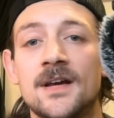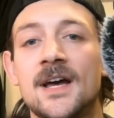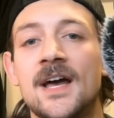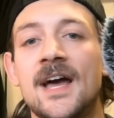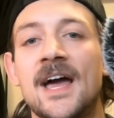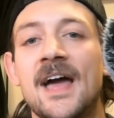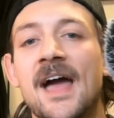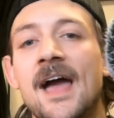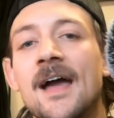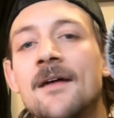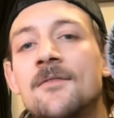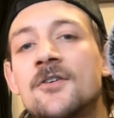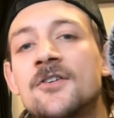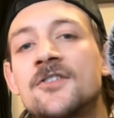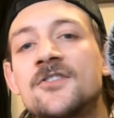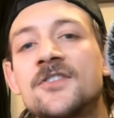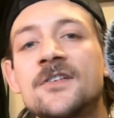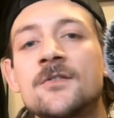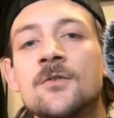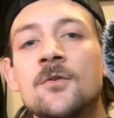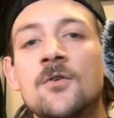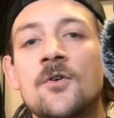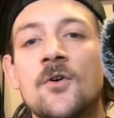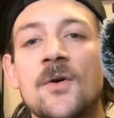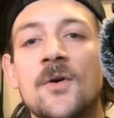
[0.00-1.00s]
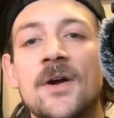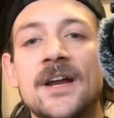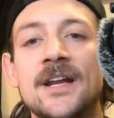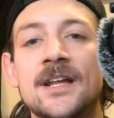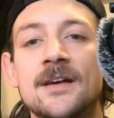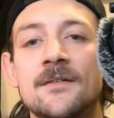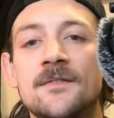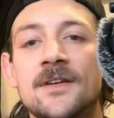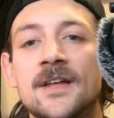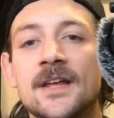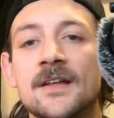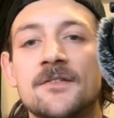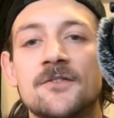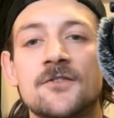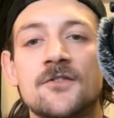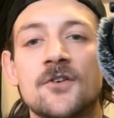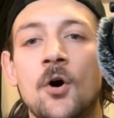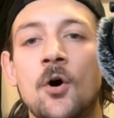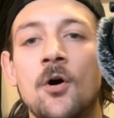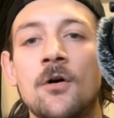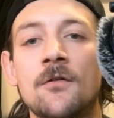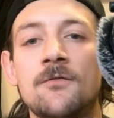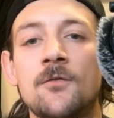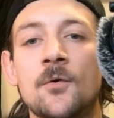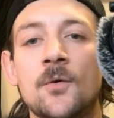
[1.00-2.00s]
Every single creative gets
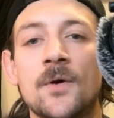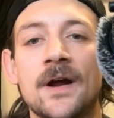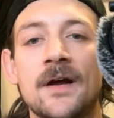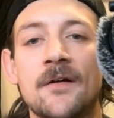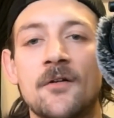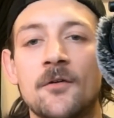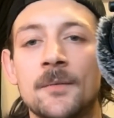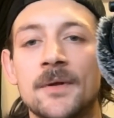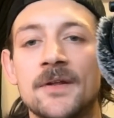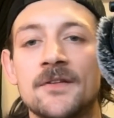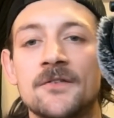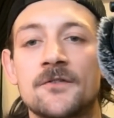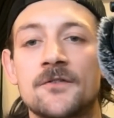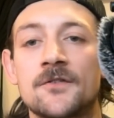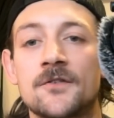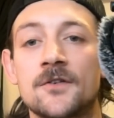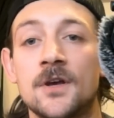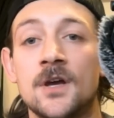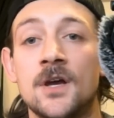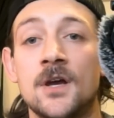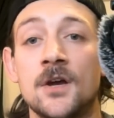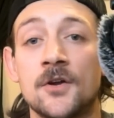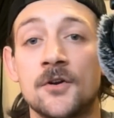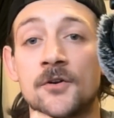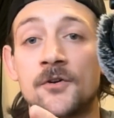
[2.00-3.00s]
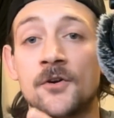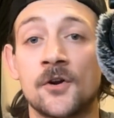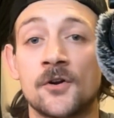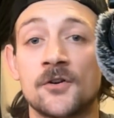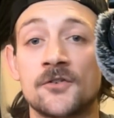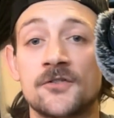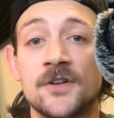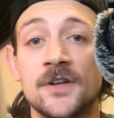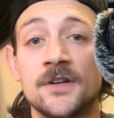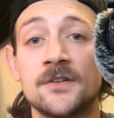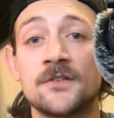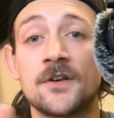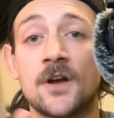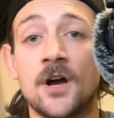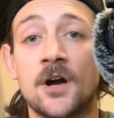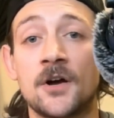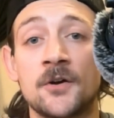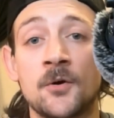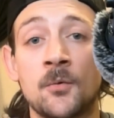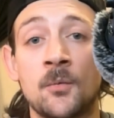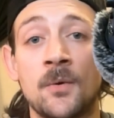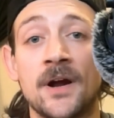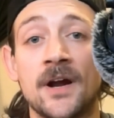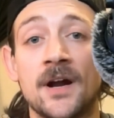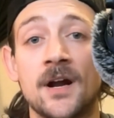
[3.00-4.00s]
all 4 elements: nurses,
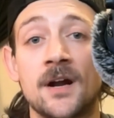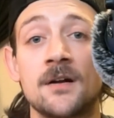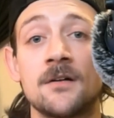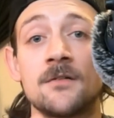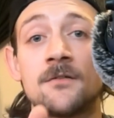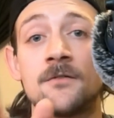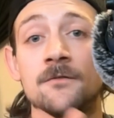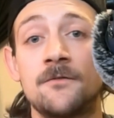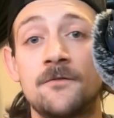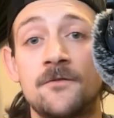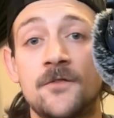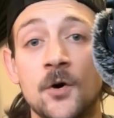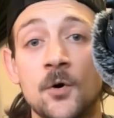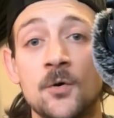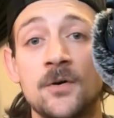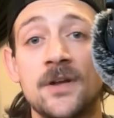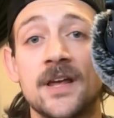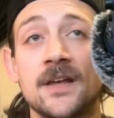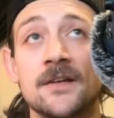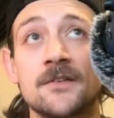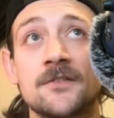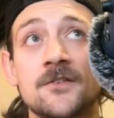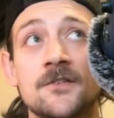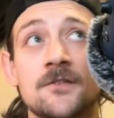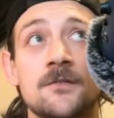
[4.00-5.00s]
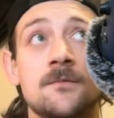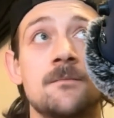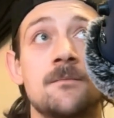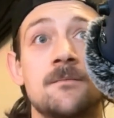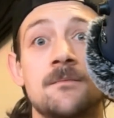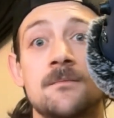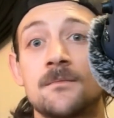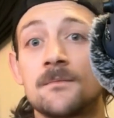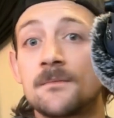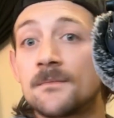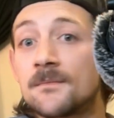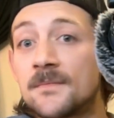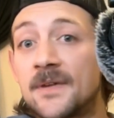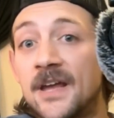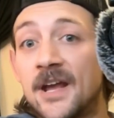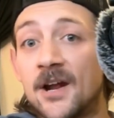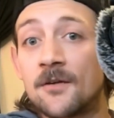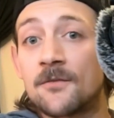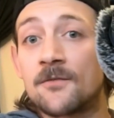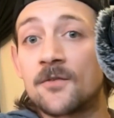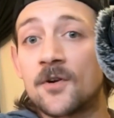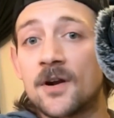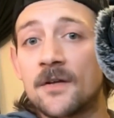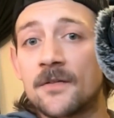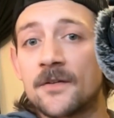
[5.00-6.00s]
unaware, focus, care
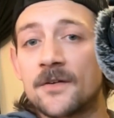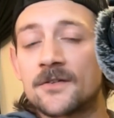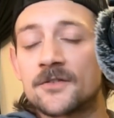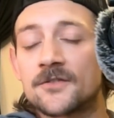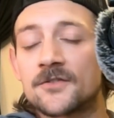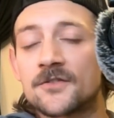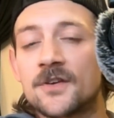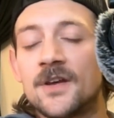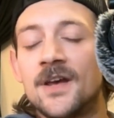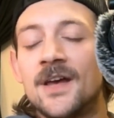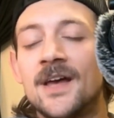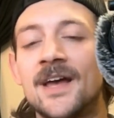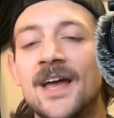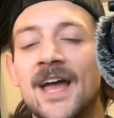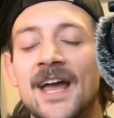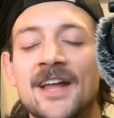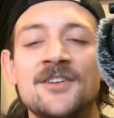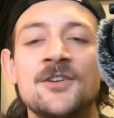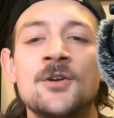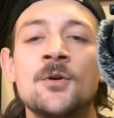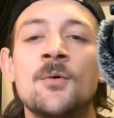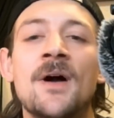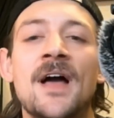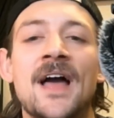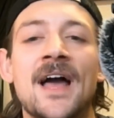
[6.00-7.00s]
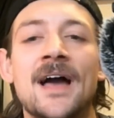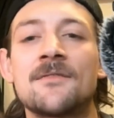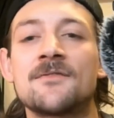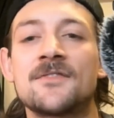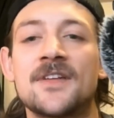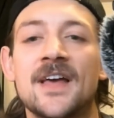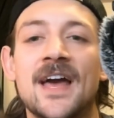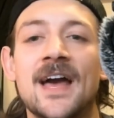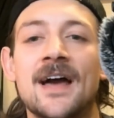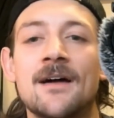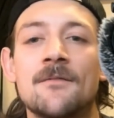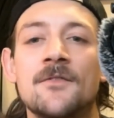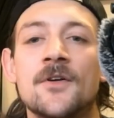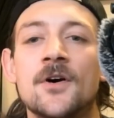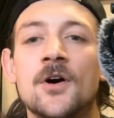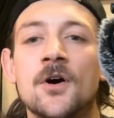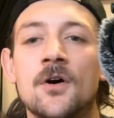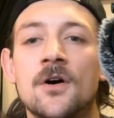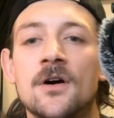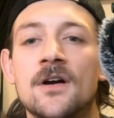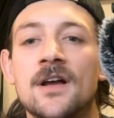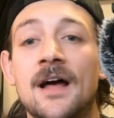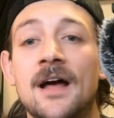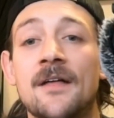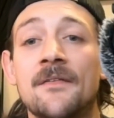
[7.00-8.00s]
for others. And you don't have to have the
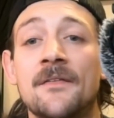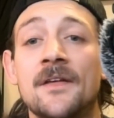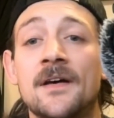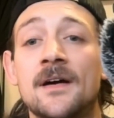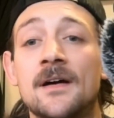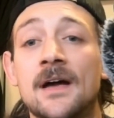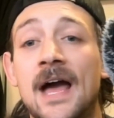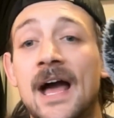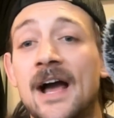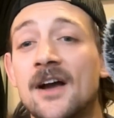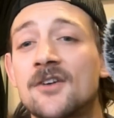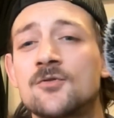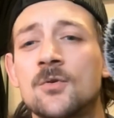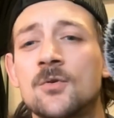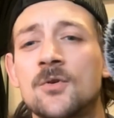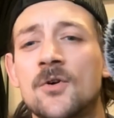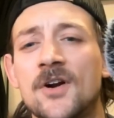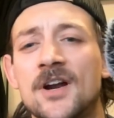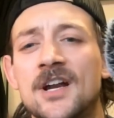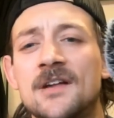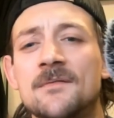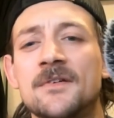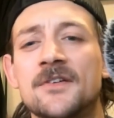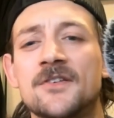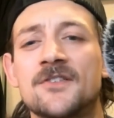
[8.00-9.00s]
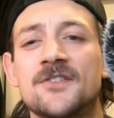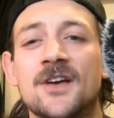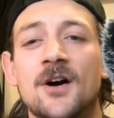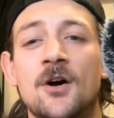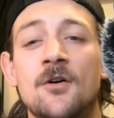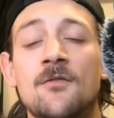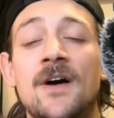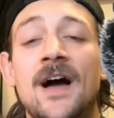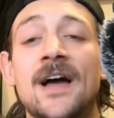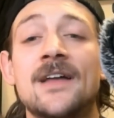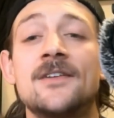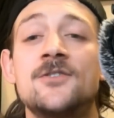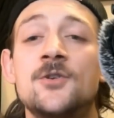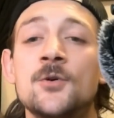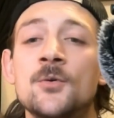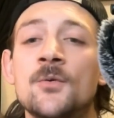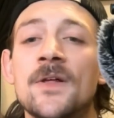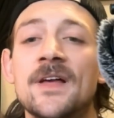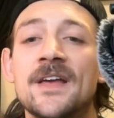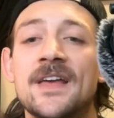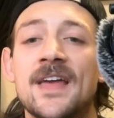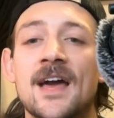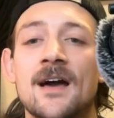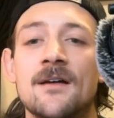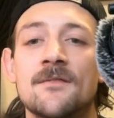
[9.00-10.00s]
hook on the actual creative itself. I do
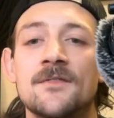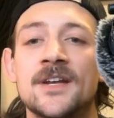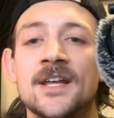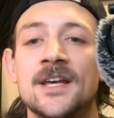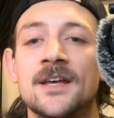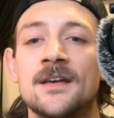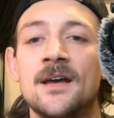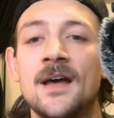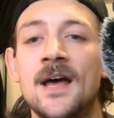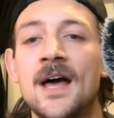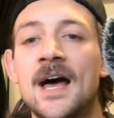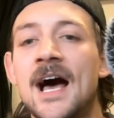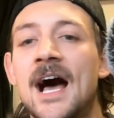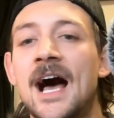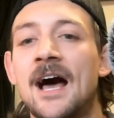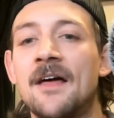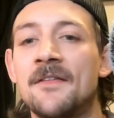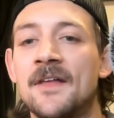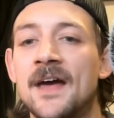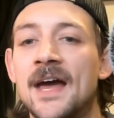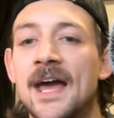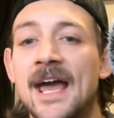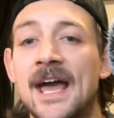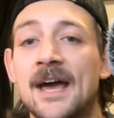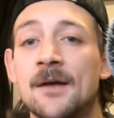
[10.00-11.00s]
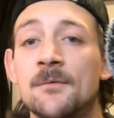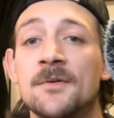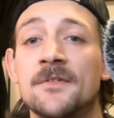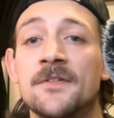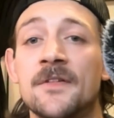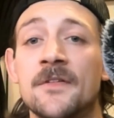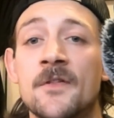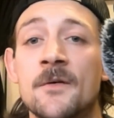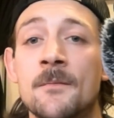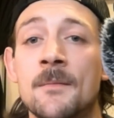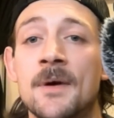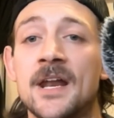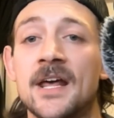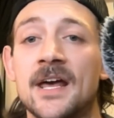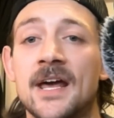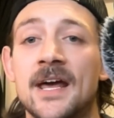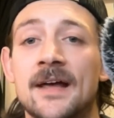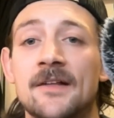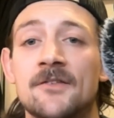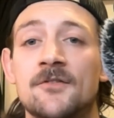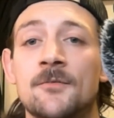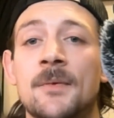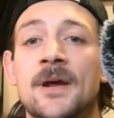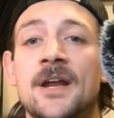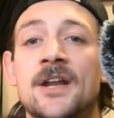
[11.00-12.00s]
like having it on the ad within the Meta
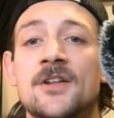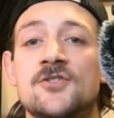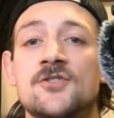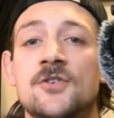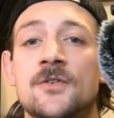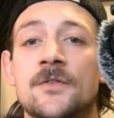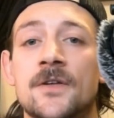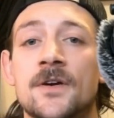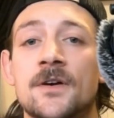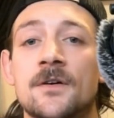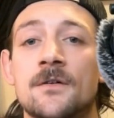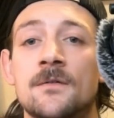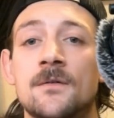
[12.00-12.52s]
Ads Manager though.